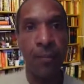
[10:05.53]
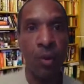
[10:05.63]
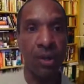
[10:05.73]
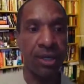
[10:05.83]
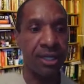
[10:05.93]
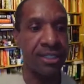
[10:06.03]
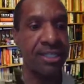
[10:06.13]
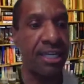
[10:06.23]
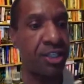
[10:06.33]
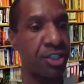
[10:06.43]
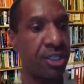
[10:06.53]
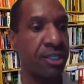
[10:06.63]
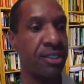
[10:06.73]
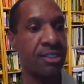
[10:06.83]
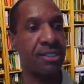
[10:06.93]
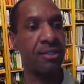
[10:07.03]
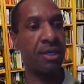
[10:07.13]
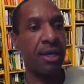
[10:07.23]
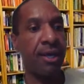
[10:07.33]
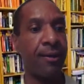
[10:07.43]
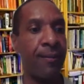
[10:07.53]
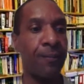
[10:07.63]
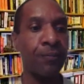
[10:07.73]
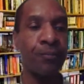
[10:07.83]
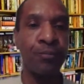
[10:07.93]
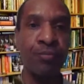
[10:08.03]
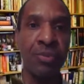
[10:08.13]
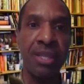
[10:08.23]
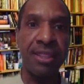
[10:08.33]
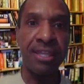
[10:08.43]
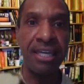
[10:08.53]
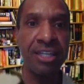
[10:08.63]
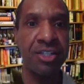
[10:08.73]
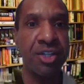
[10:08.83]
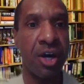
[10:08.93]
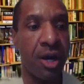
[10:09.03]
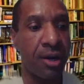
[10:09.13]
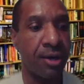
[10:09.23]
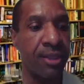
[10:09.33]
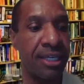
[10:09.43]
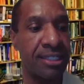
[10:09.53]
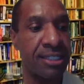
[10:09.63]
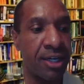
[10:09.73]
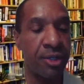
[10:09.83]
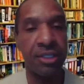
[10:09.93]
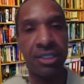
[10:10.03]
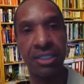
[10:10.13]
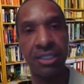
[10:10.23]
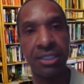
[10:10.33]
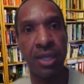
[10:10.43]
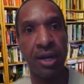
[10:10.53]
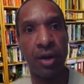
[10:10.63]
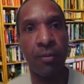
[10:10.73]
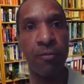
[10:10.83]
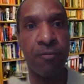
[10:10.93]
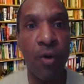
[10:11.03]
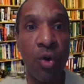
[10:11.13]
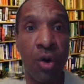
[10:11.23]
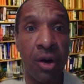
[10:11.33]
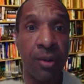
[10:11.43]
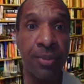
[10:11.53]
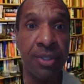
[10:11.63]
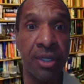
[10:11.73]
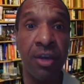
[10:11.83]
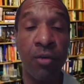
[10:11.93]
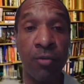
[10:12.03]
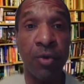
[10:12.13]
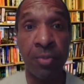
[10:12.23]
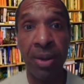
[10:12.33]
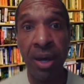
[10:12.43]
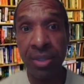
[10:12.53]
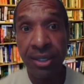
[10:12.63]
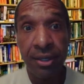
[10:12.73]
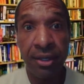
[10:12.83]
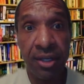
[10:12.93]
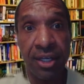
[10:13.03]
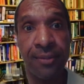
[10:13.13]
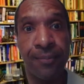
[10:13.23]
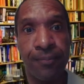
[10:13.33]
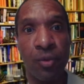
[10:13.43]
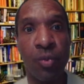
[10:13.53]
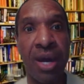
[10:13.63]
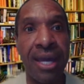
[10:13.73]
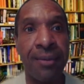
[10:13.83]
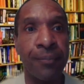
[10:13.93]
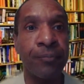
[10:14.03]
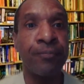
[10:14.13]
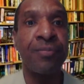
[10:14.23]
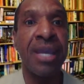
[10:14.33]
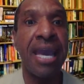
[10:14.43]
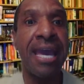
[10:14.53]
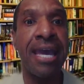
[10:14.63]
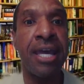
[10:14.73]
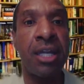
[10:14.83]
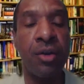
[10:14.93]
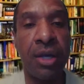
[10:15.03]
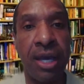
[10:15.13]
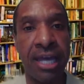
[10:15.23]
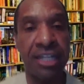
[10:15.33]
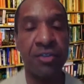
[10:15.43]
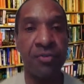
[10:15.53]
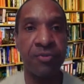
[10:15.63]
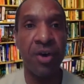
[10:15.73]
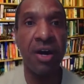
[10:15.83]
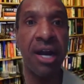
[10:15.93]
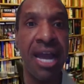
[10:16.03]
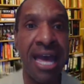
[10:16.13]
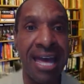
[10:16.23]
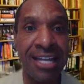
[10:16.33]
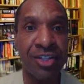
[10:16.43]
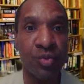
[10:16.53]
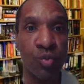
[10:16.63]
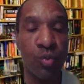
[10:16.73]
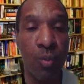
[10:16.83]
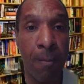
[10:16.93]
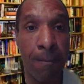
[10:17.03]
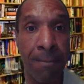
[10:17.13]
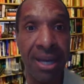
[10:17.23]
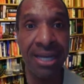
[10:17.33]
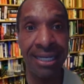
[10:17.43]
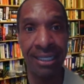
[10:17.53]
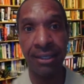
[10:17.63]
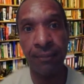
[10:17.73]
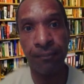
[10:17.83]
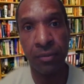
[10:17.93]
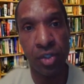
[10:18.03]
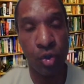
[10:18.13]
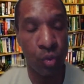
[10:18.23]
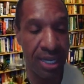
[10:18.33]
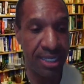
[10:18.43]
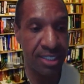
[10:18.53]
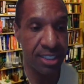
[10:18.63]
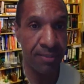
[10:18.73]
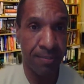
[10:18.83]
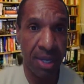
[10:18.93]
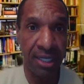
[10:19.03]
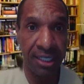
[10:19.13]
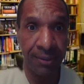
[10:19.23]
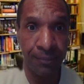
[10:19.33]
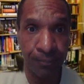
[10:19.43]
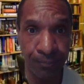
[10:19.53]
organizations. These are things that are formed for the public good, right? And as far as money, so raising money,